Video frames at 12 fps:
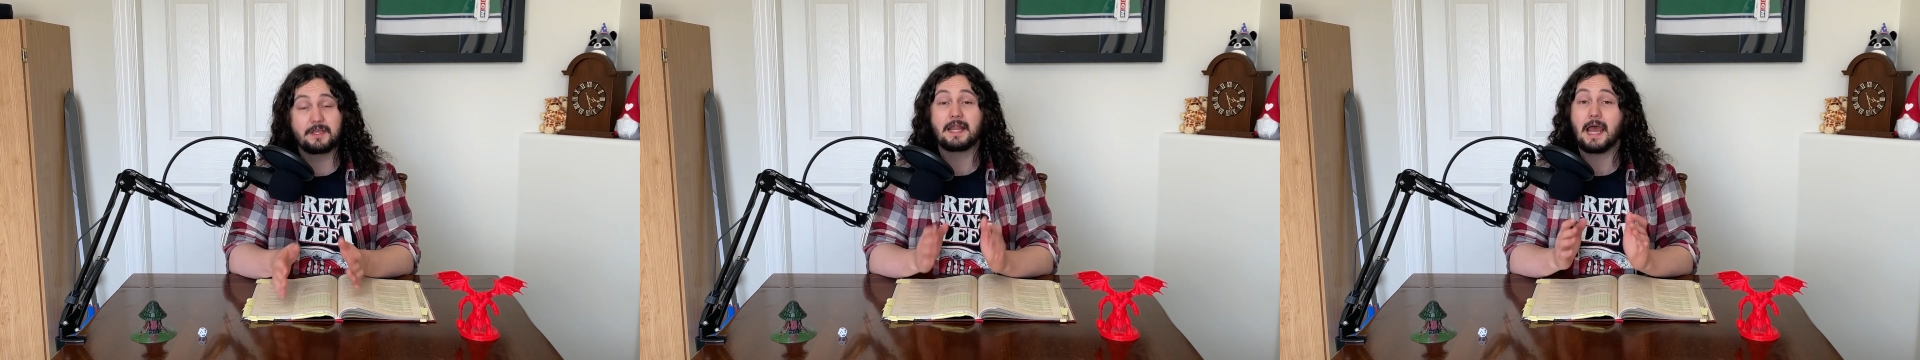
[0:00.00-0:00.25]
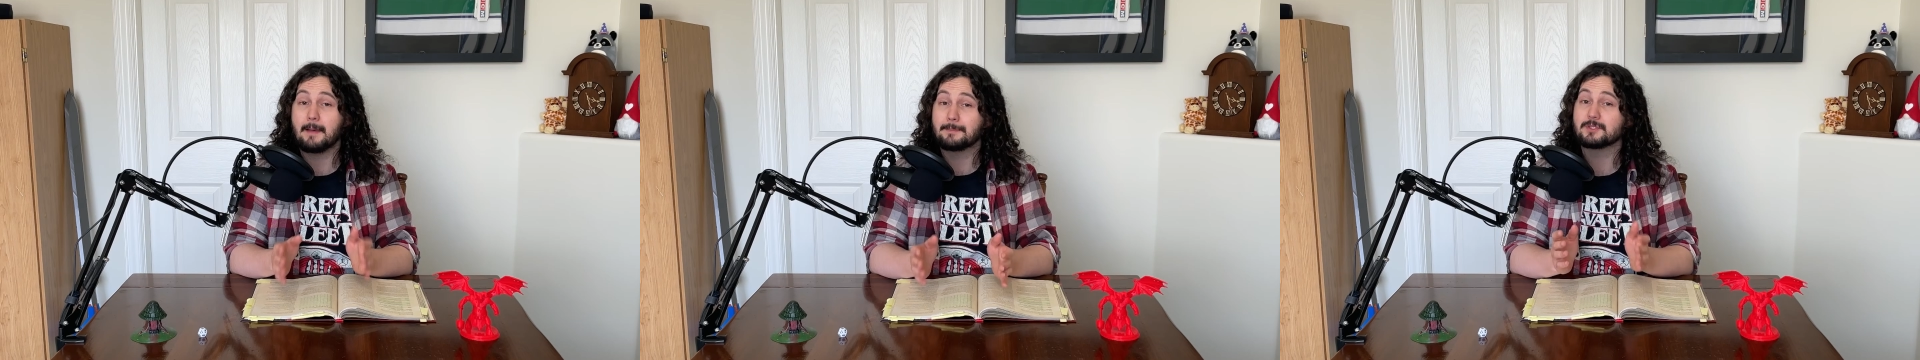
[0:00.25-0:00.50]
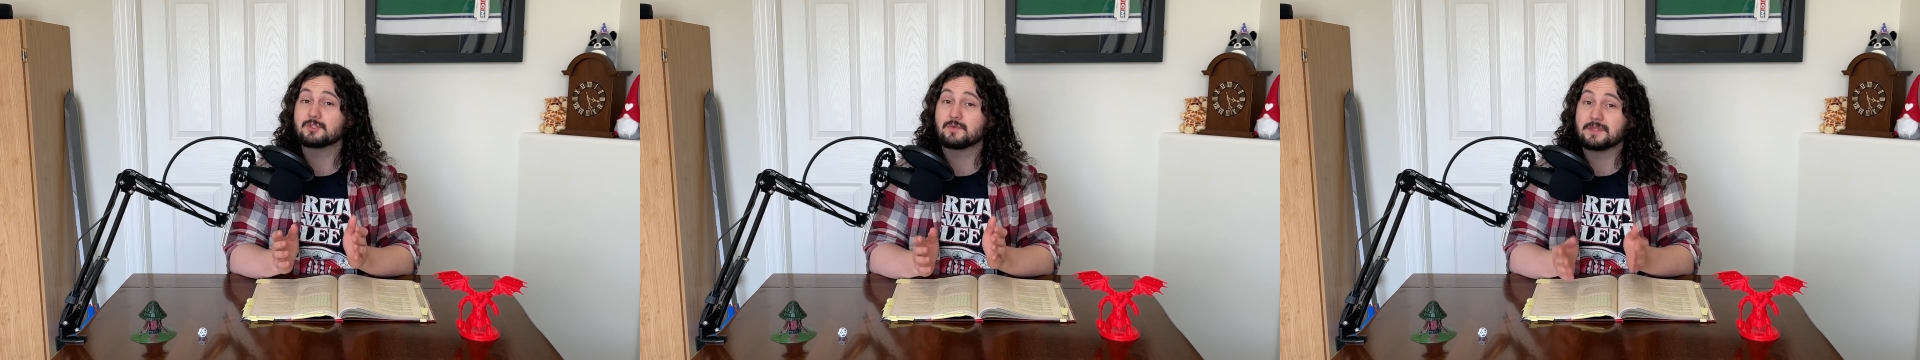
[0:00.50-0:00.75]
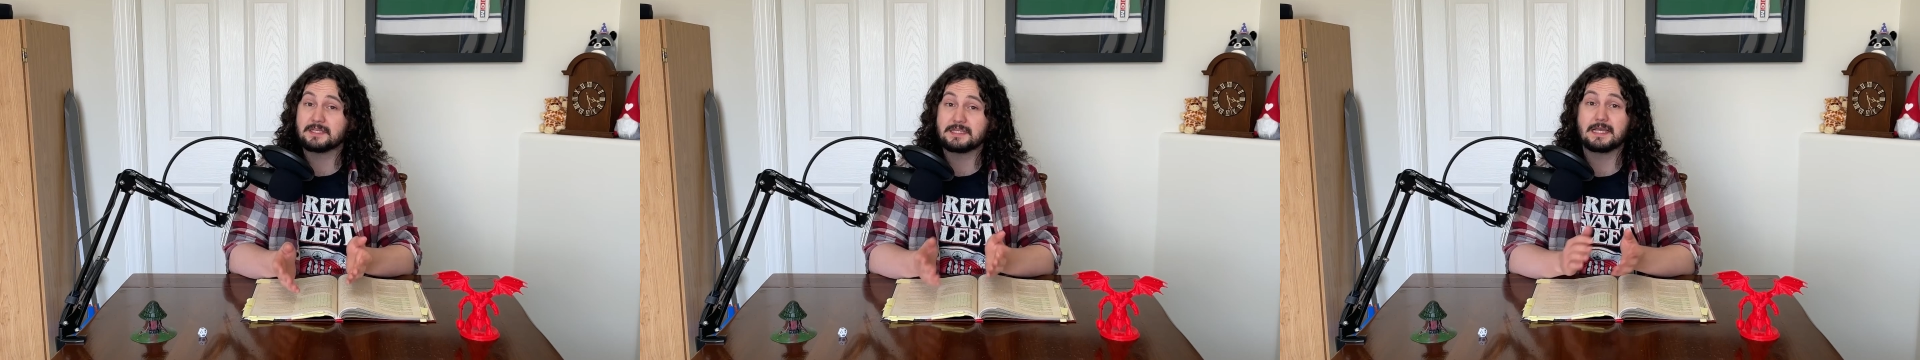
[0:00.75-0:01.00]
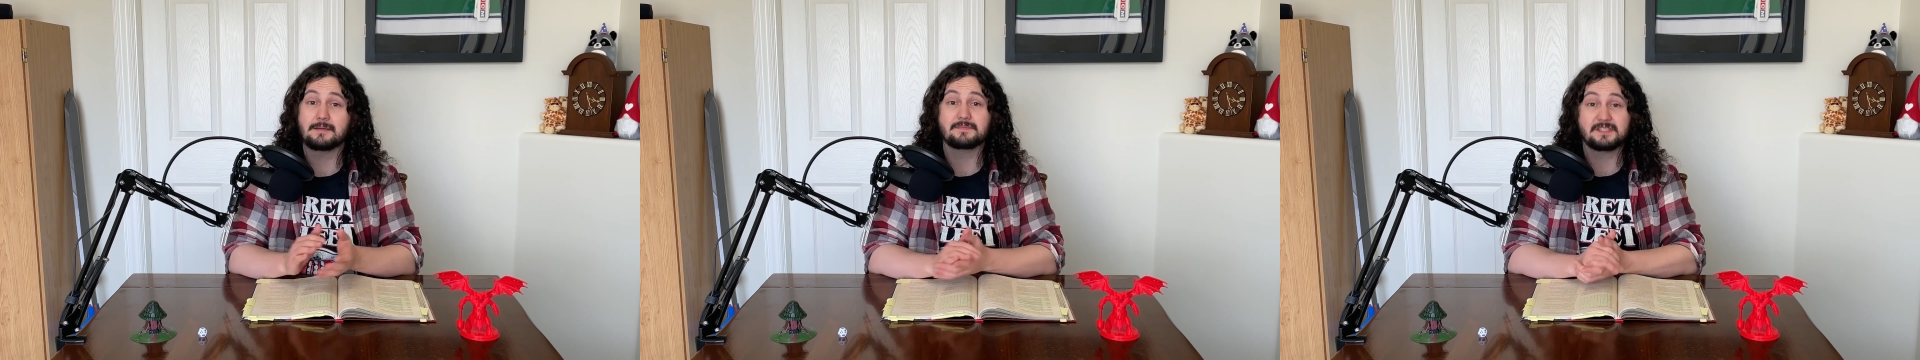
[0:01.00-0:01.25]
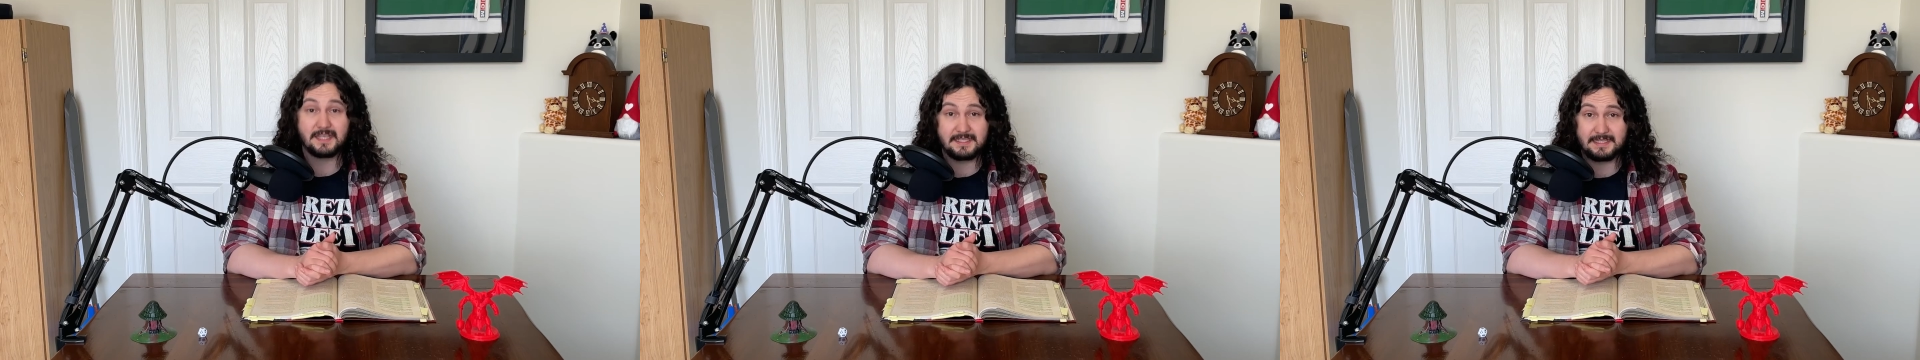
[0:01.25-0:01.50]
it happens when the DM
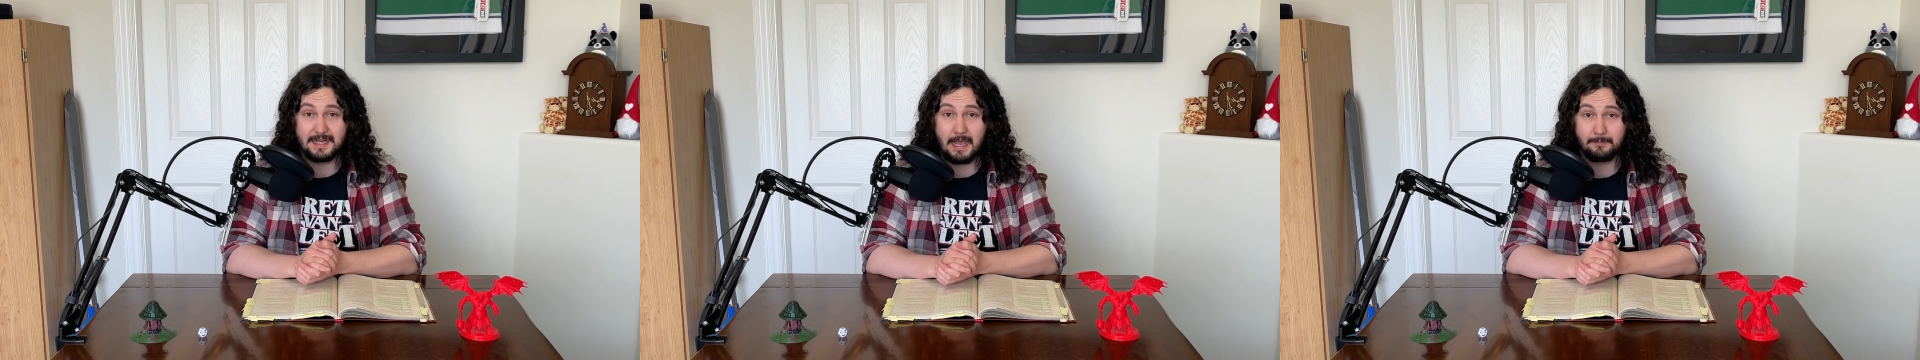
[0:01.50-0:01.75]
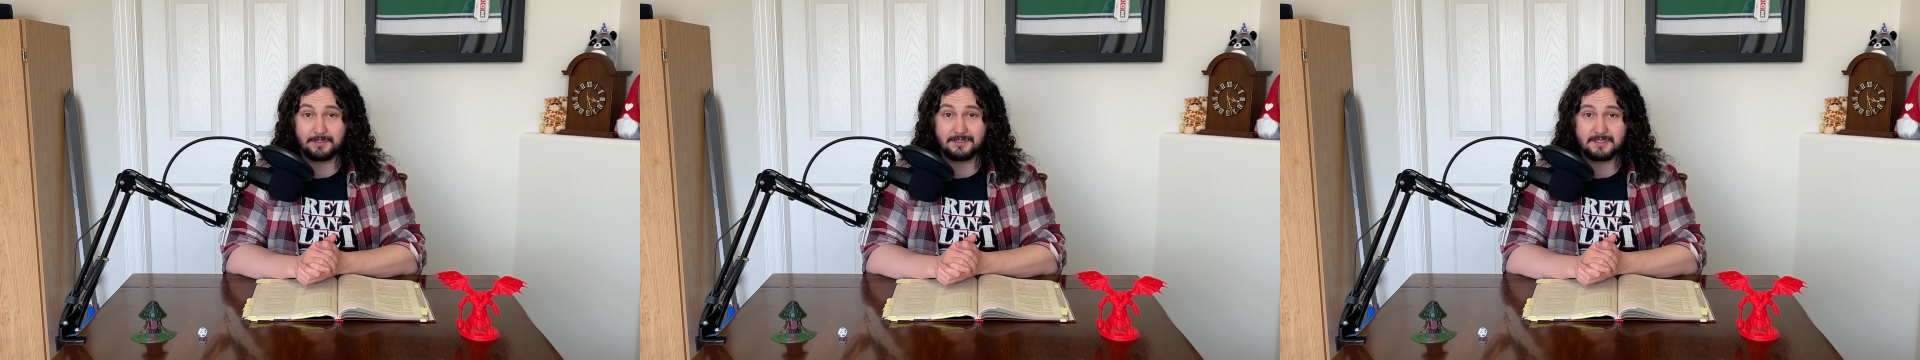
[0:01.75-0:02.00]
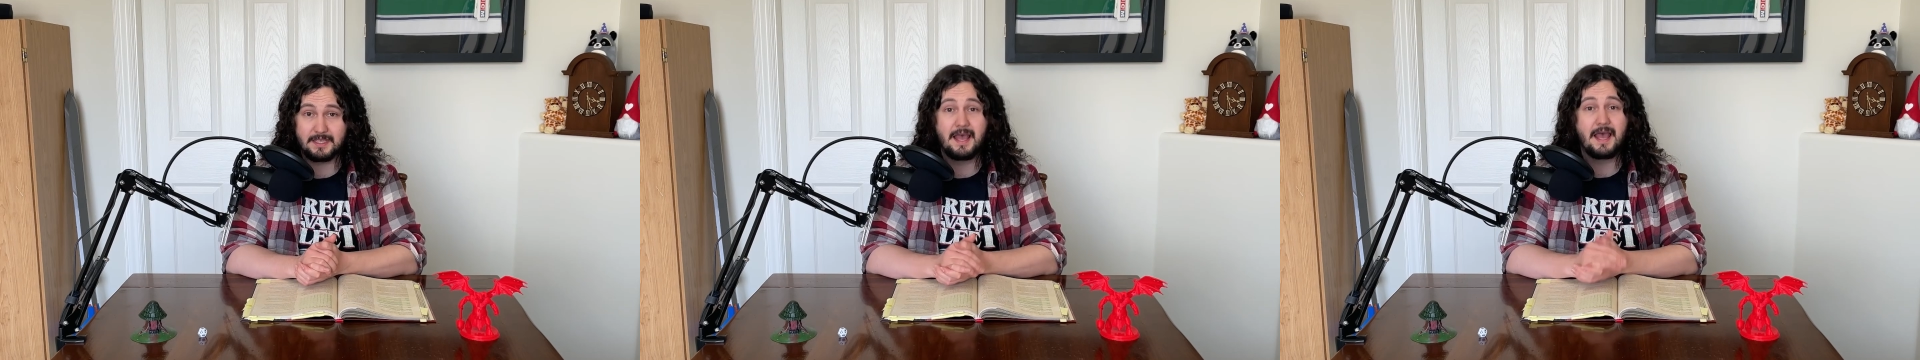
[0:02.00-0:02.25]
says it happens.